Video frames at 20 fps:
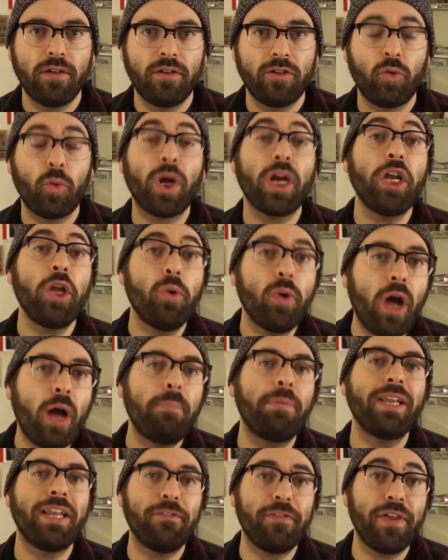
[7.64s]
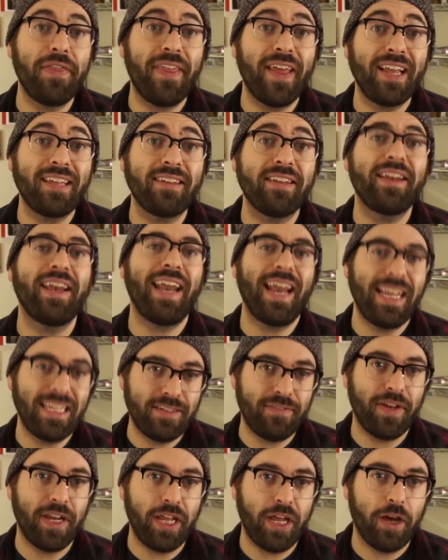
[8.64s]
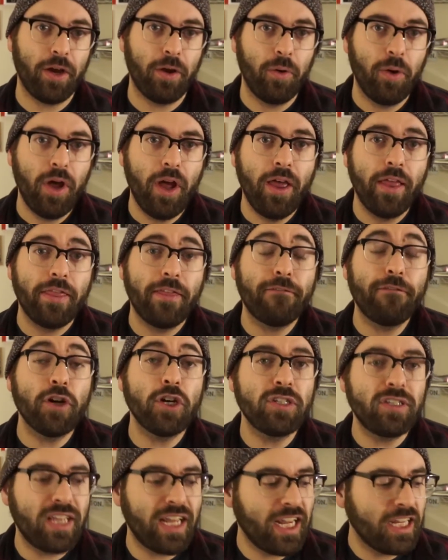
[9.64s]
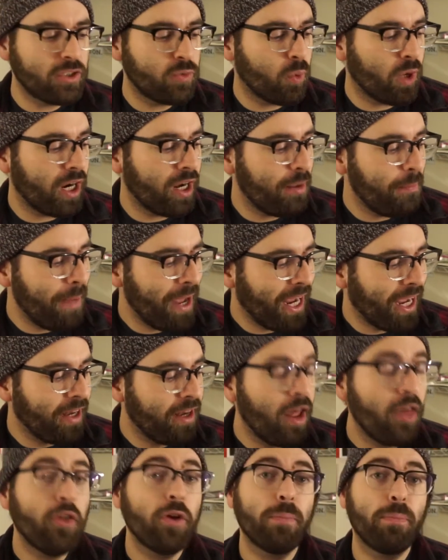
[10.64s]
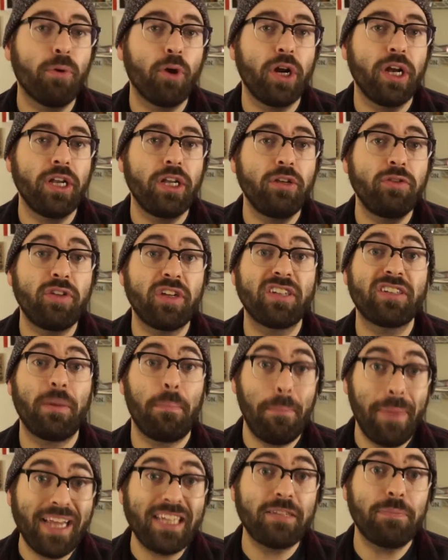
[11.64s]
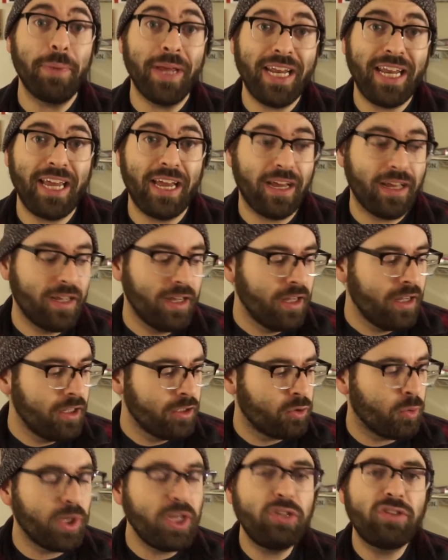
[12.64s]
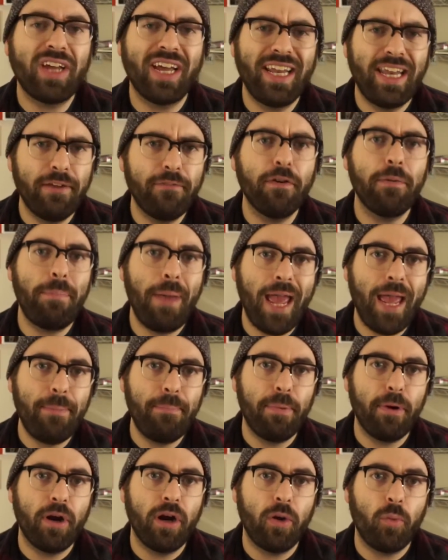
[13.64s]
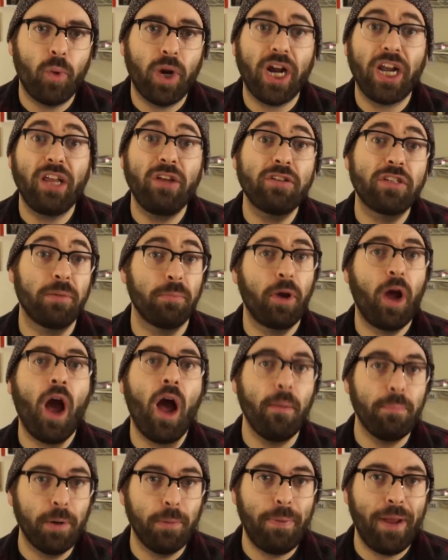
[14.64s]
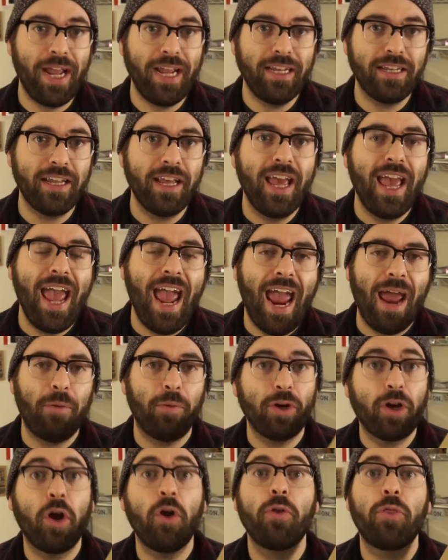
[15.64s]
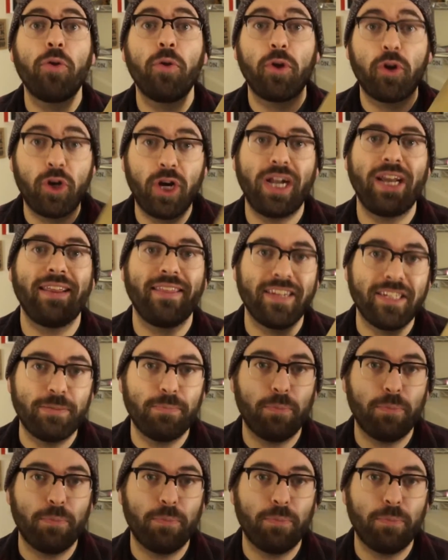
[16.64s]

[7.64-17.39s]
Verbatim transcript: So we're going to do a couple different things in today's video. The first thing is we're going to make another print using some mixed media. So we're using a different paper and we're going to use some copper paint and we'll go through creating this